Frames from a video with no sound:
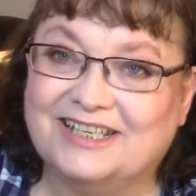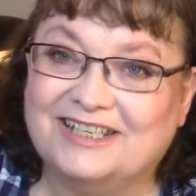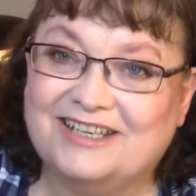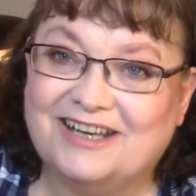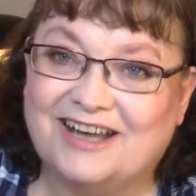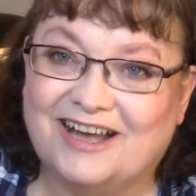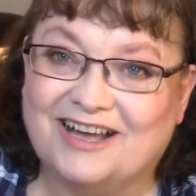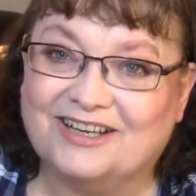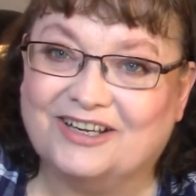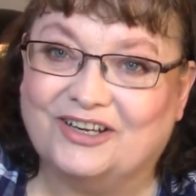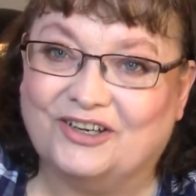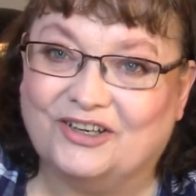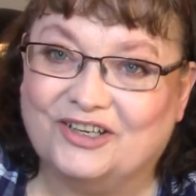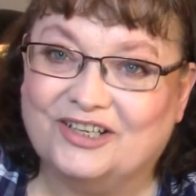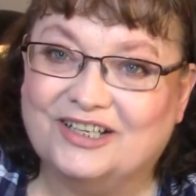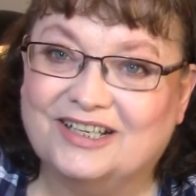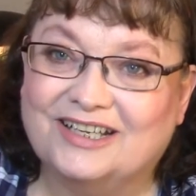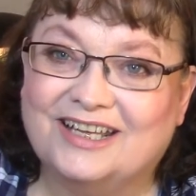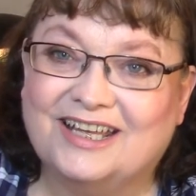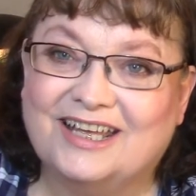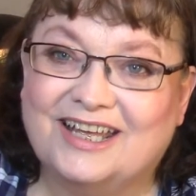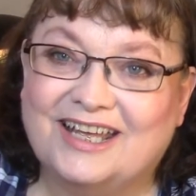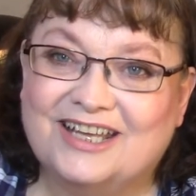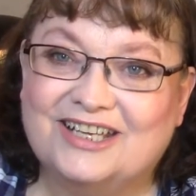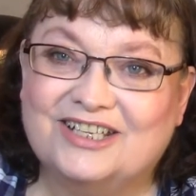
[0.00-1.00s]
Tucker.
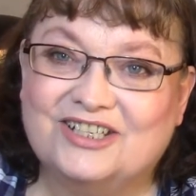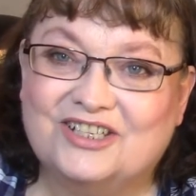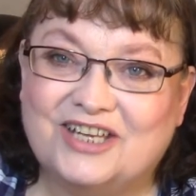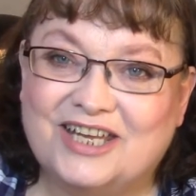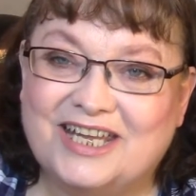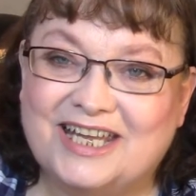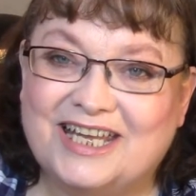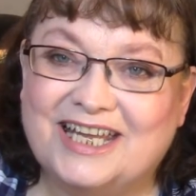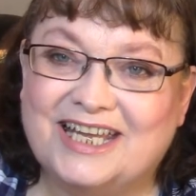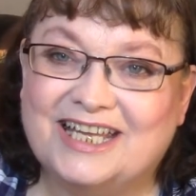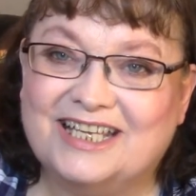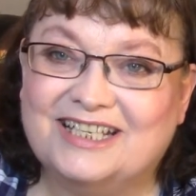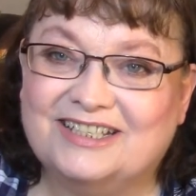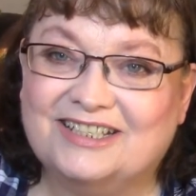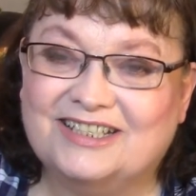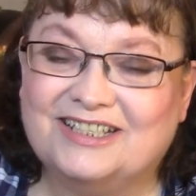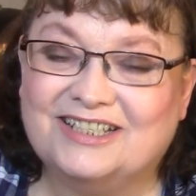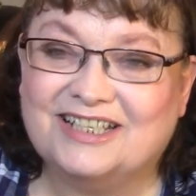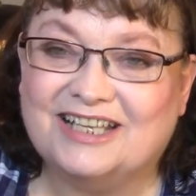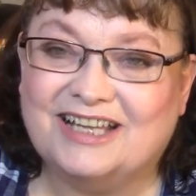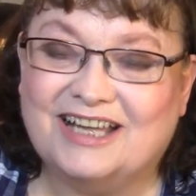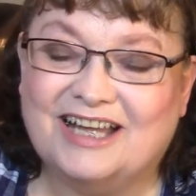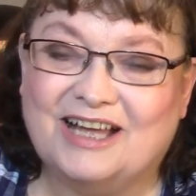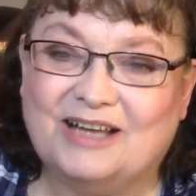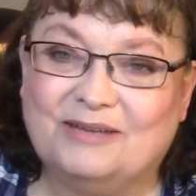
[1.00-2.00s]
She
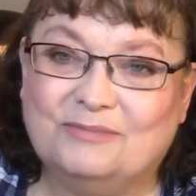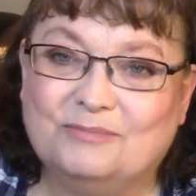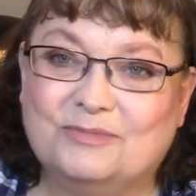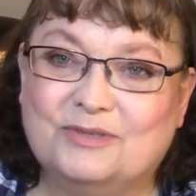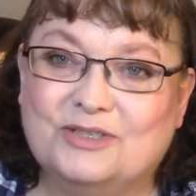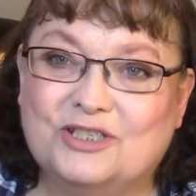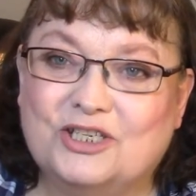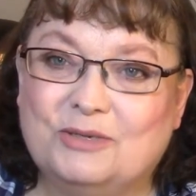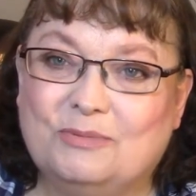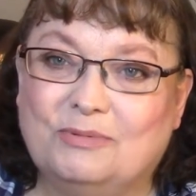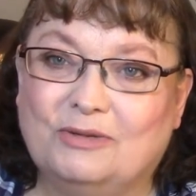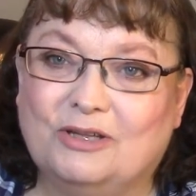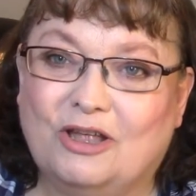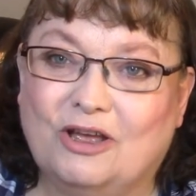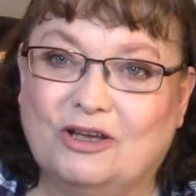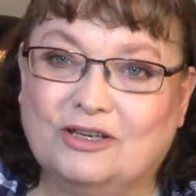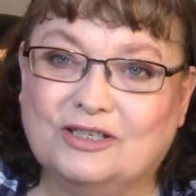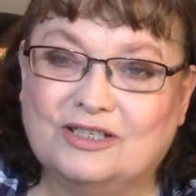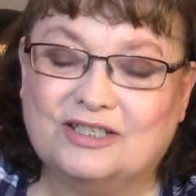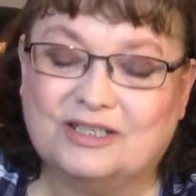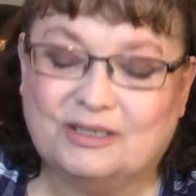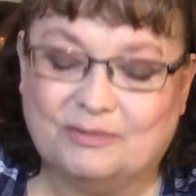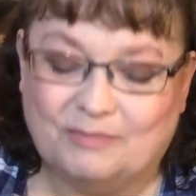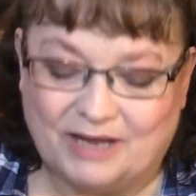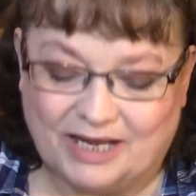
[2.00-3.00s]
is she
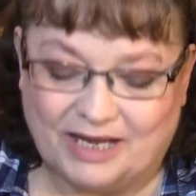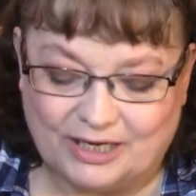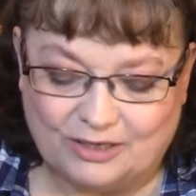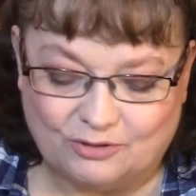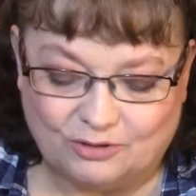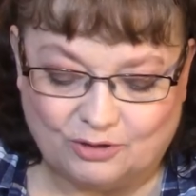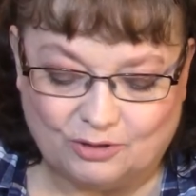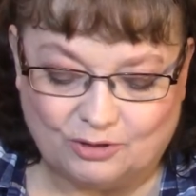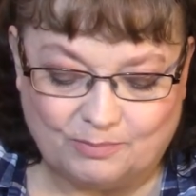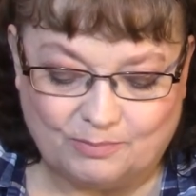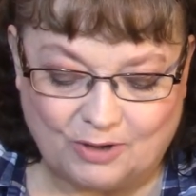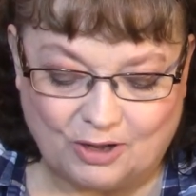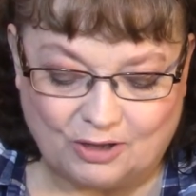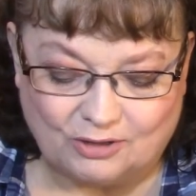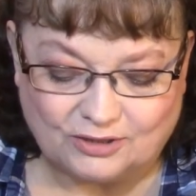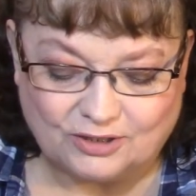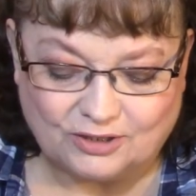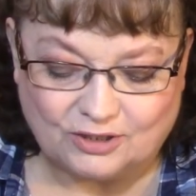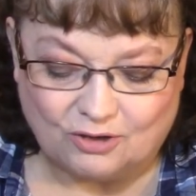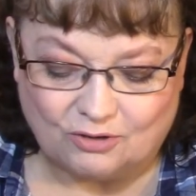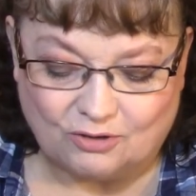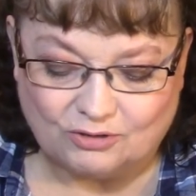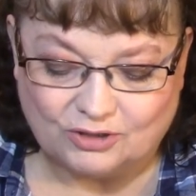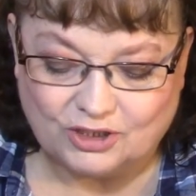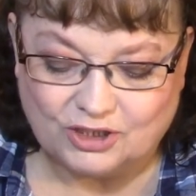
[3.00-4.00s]
belongs to my group also.